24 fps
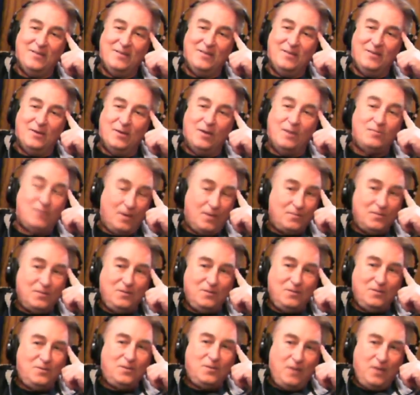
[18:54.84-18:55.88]
I was
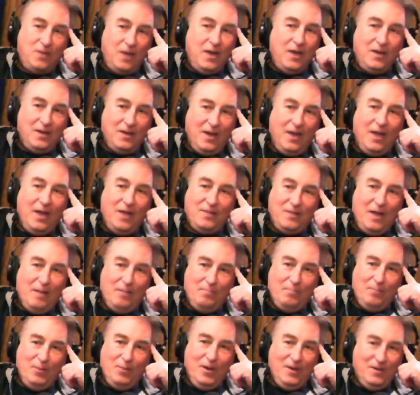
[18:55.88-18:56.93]
actually staying at
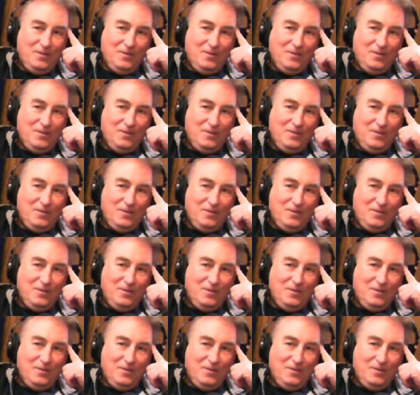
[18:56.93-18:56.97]
that place.